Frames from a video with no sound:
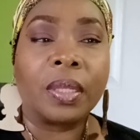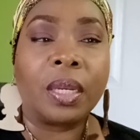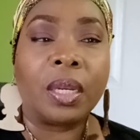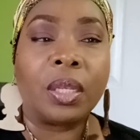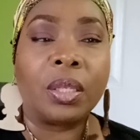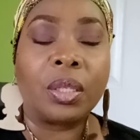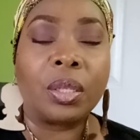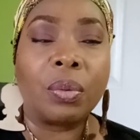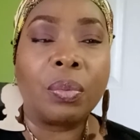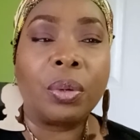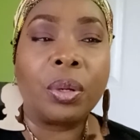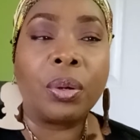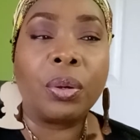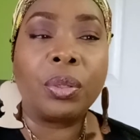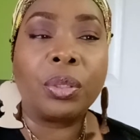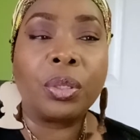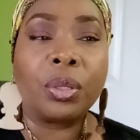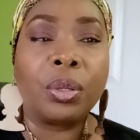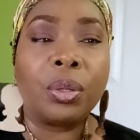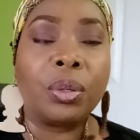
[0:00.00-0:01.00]
And so we're
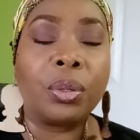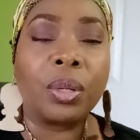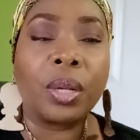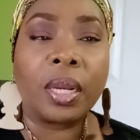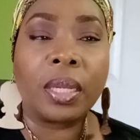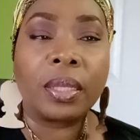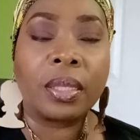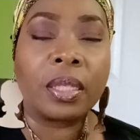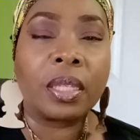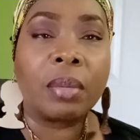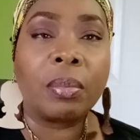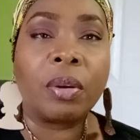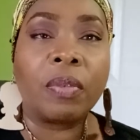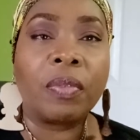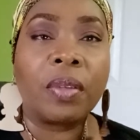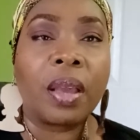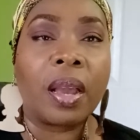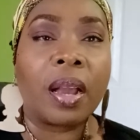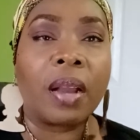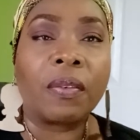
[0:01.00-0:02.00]
going to look at some of
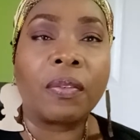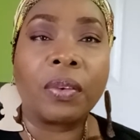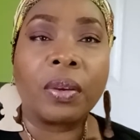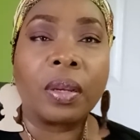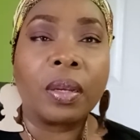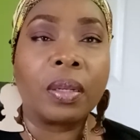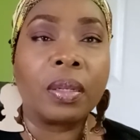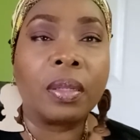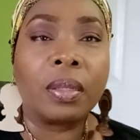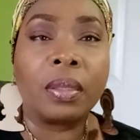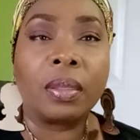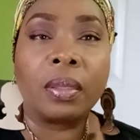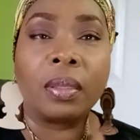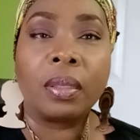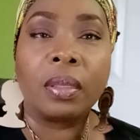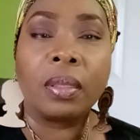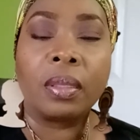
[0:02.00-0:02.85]
the African